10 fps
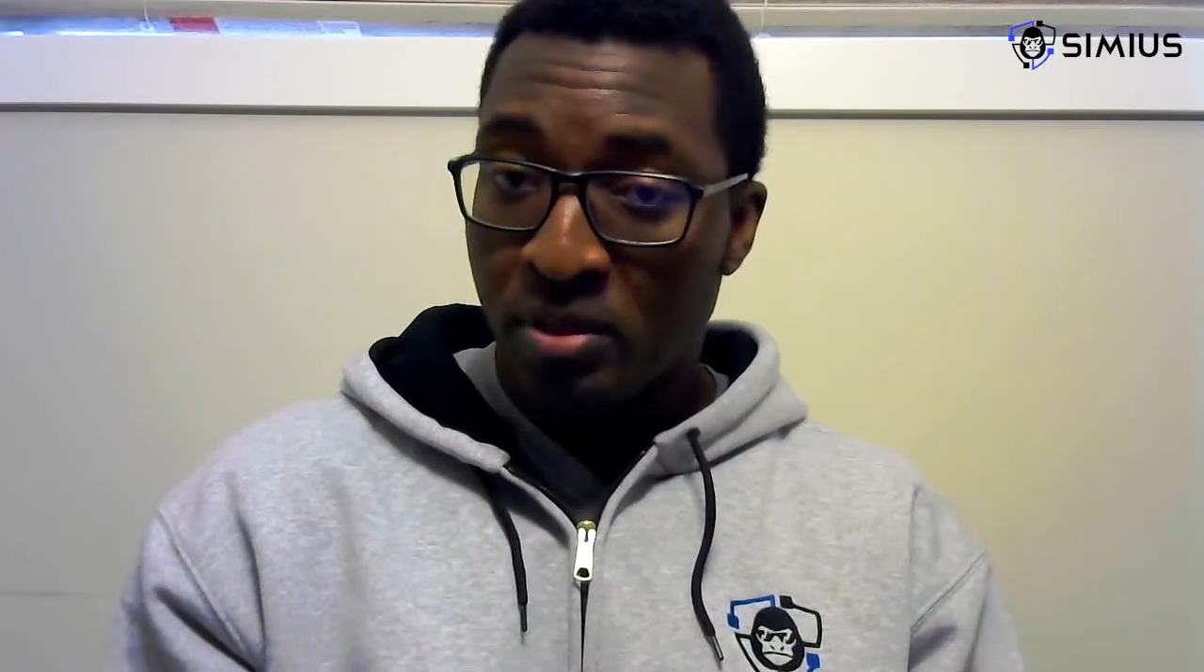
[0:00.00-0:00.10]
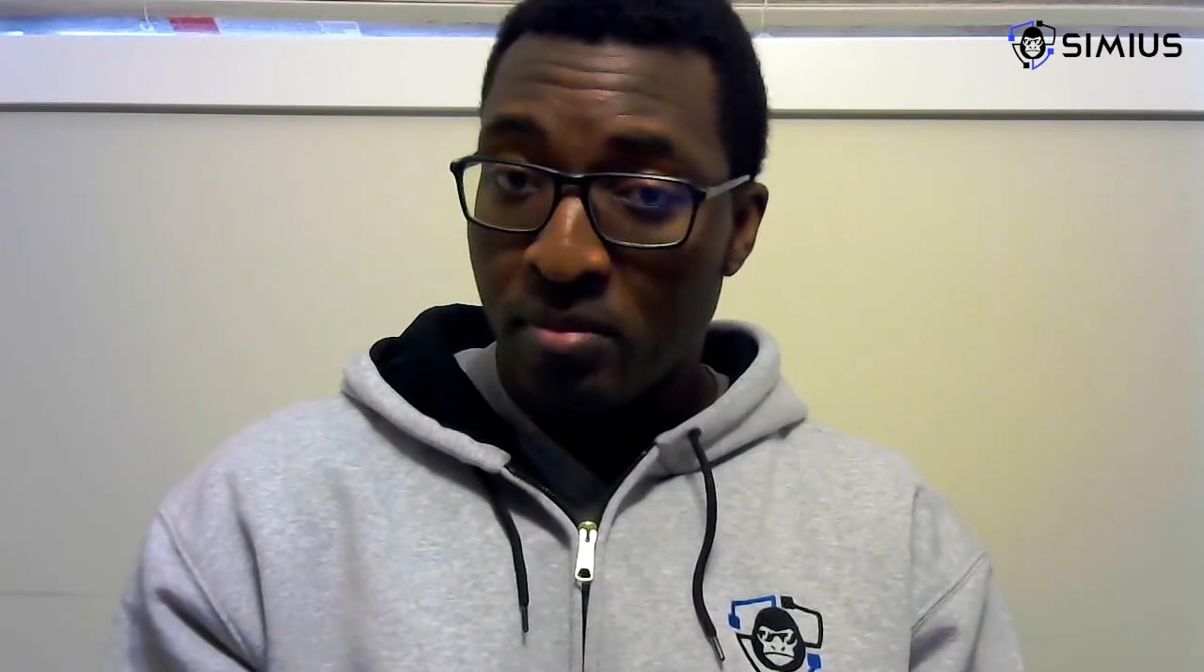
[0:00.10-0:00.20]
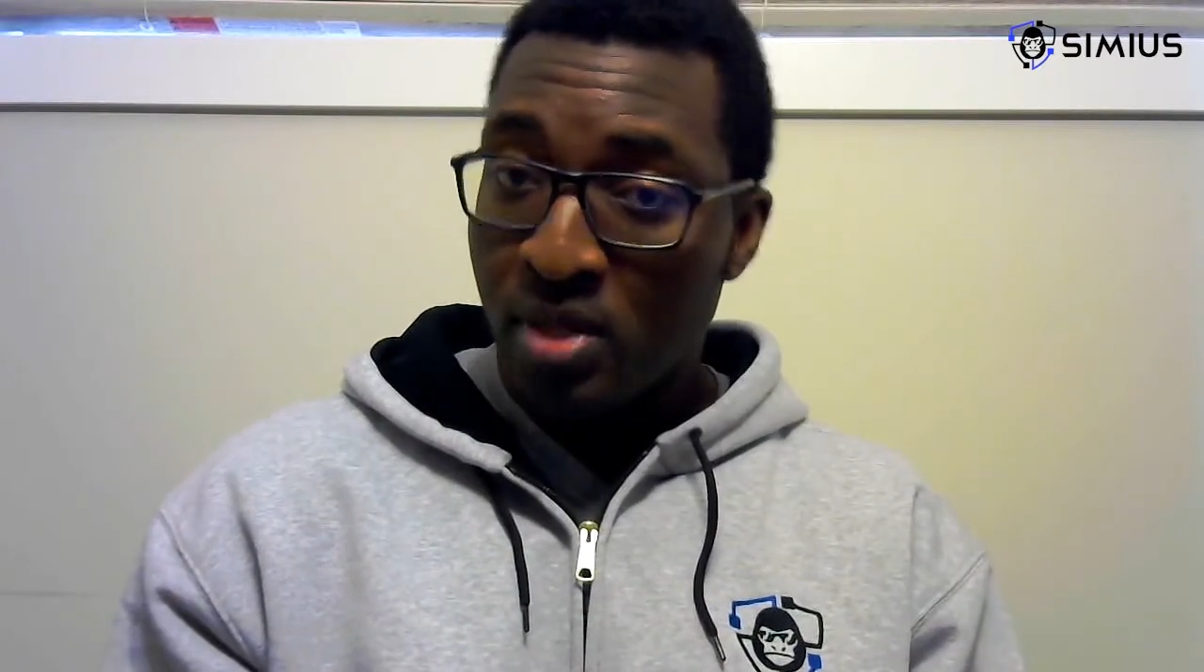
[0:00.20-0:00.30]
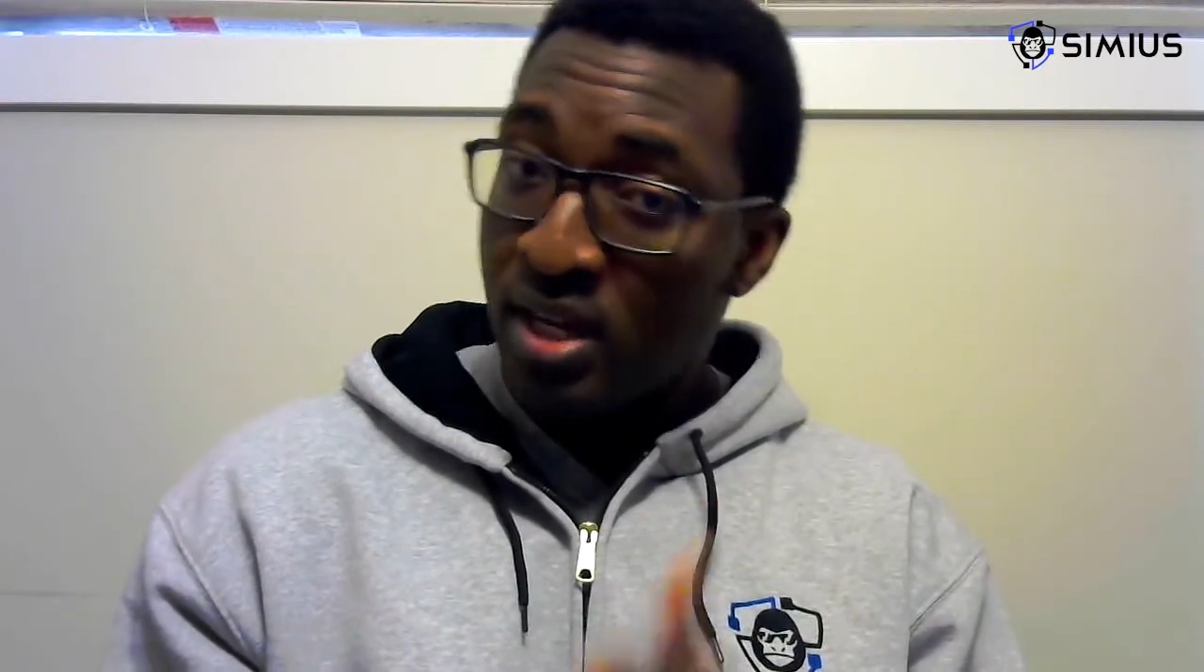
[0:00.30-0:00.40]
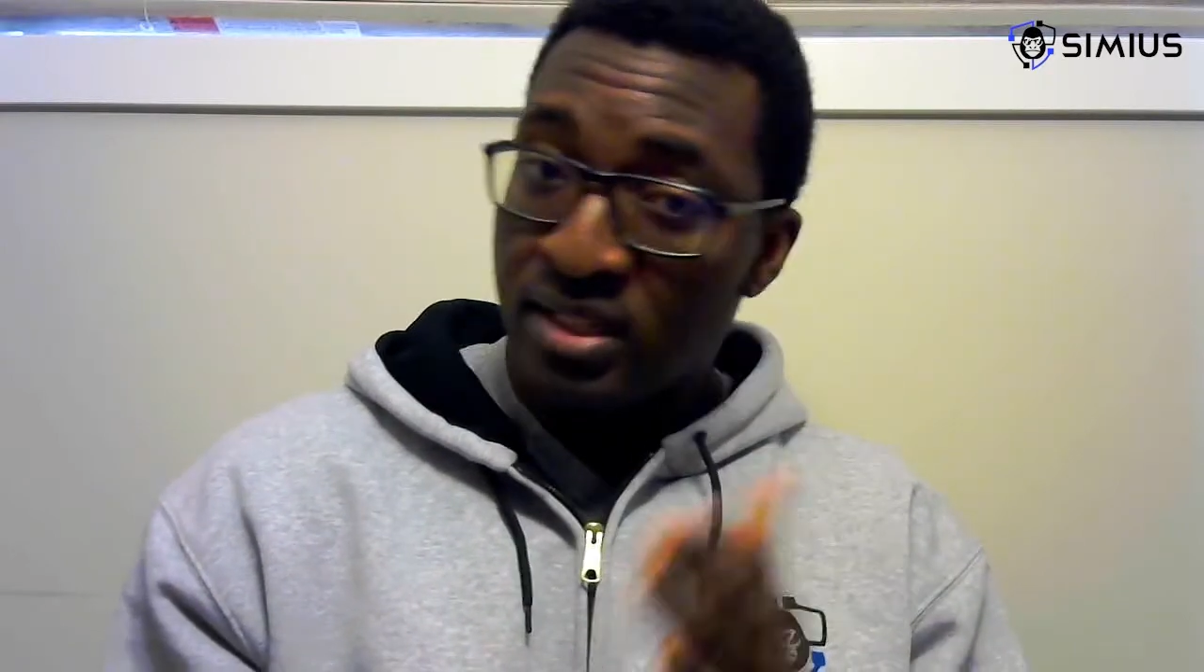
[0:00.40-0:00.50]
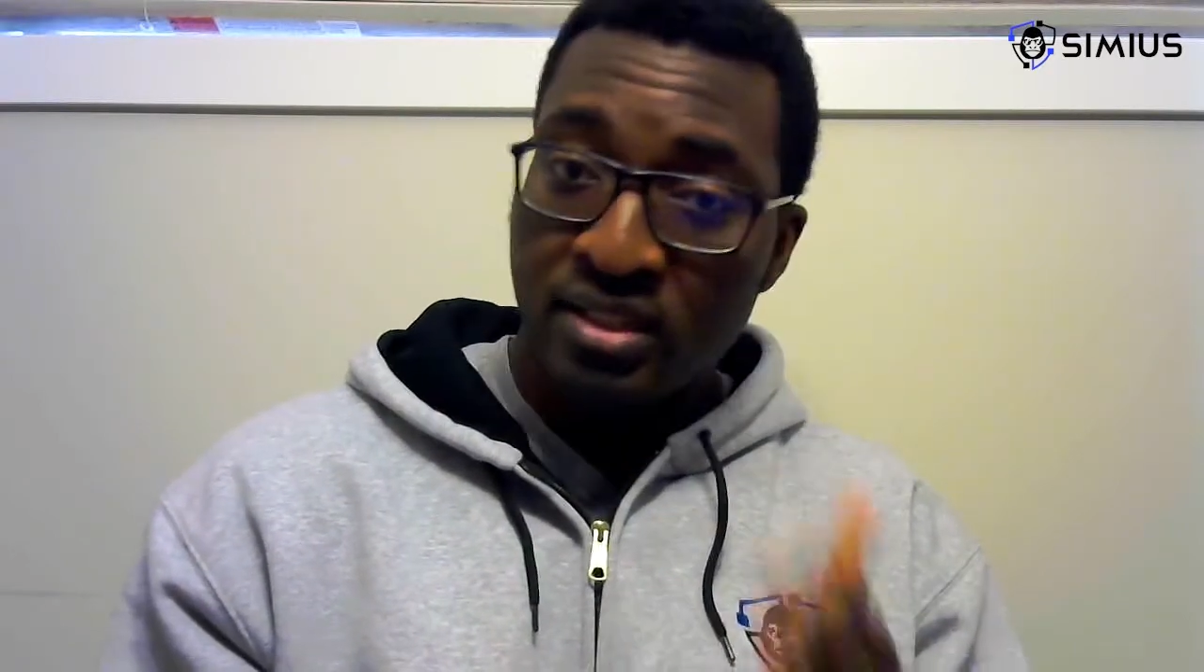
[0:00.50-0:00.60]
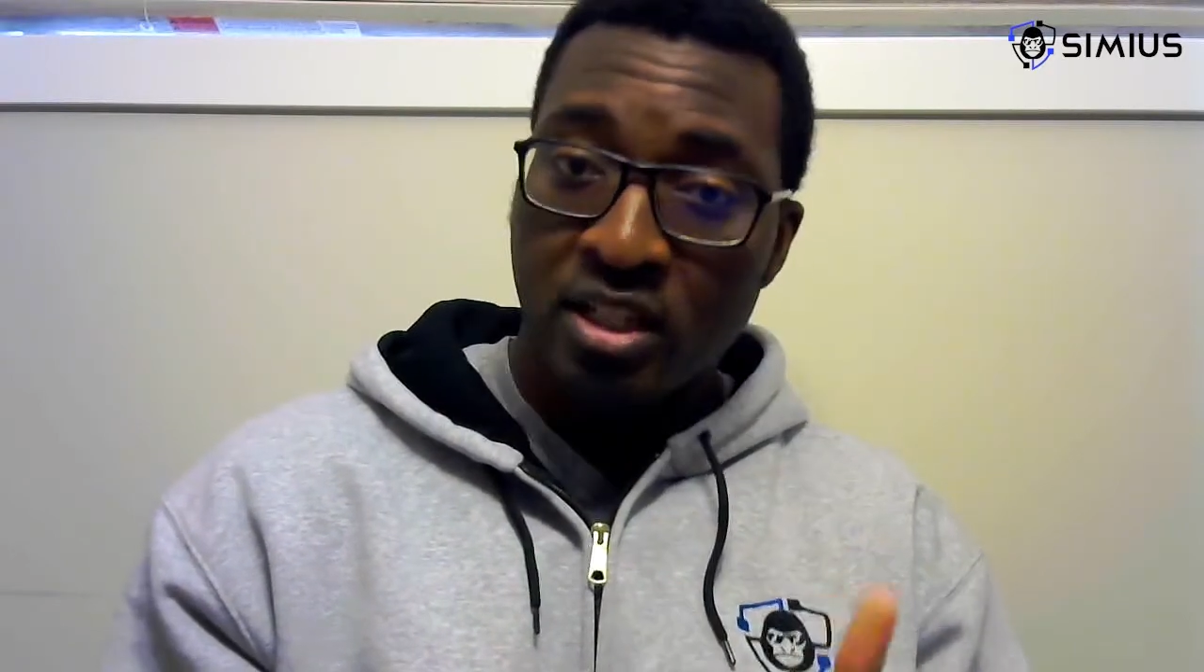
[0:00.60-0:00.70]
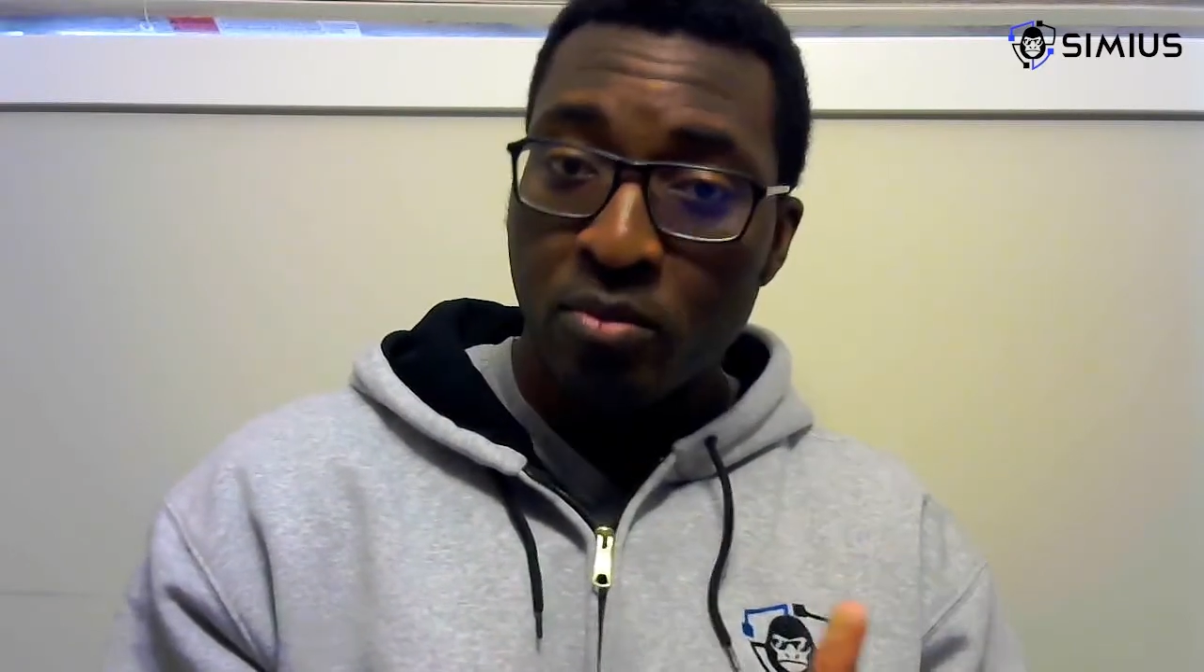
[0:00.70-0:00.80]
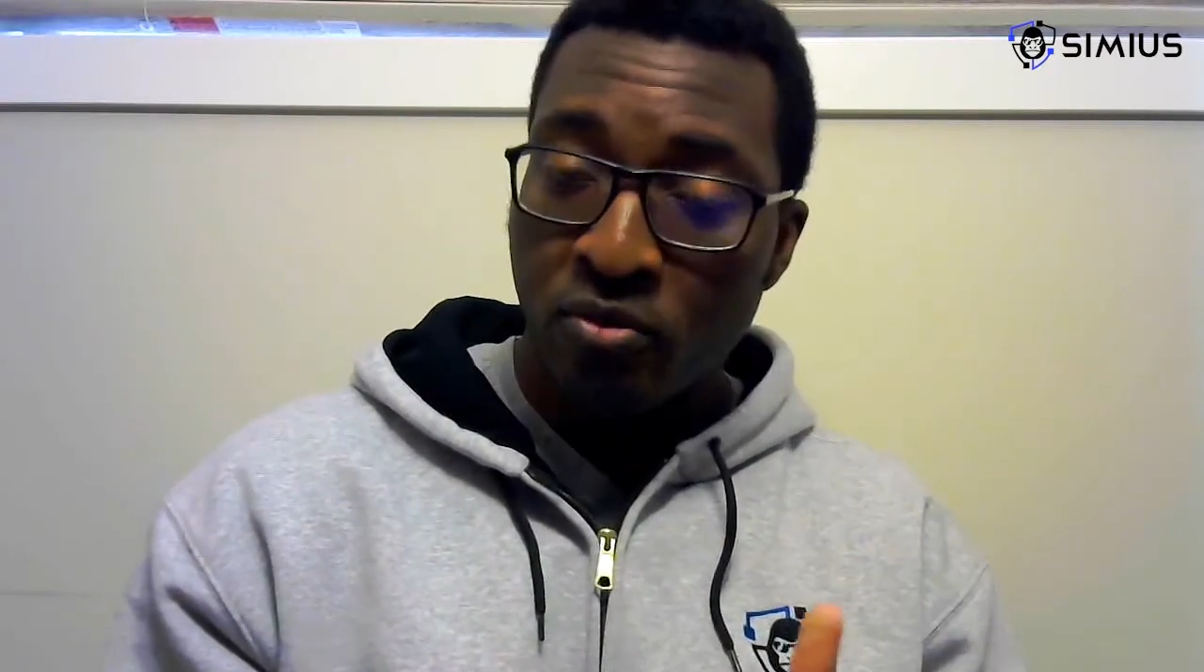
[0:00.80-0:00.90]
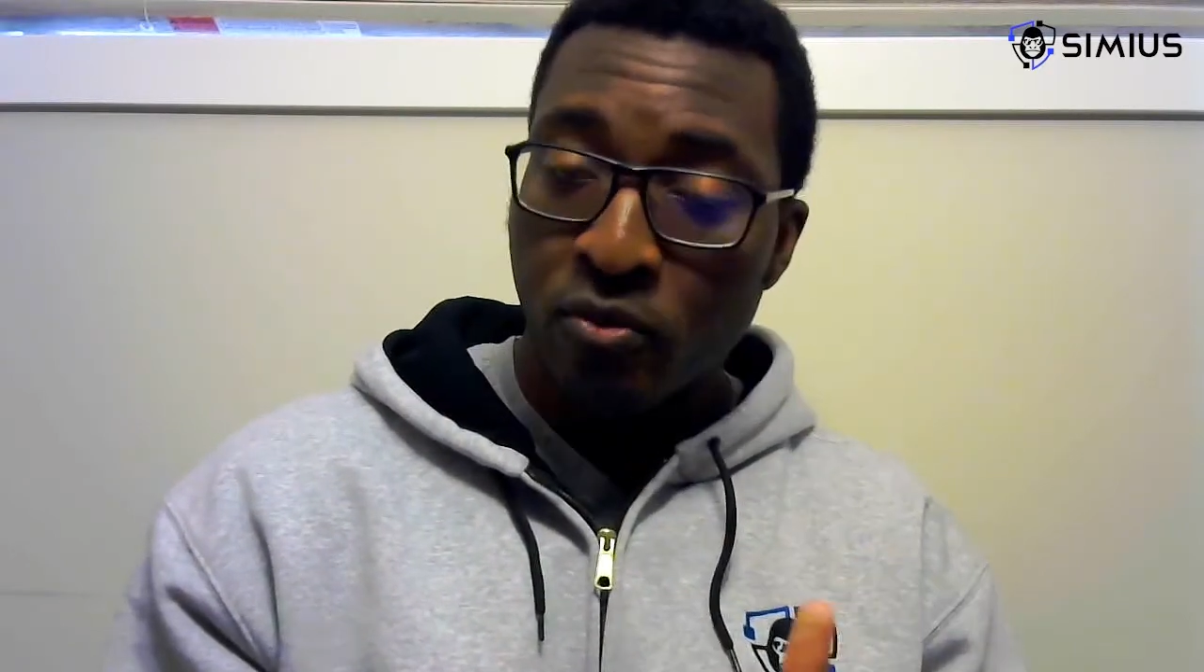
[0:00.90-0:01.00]
And as I said
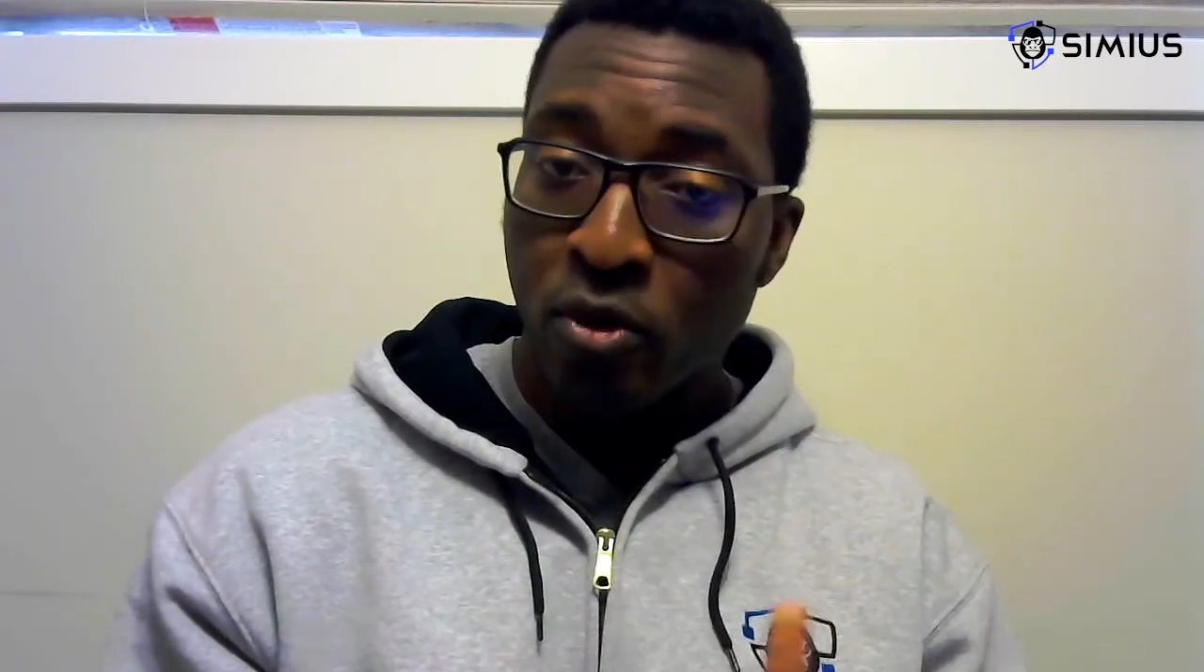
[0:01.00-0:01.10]
before,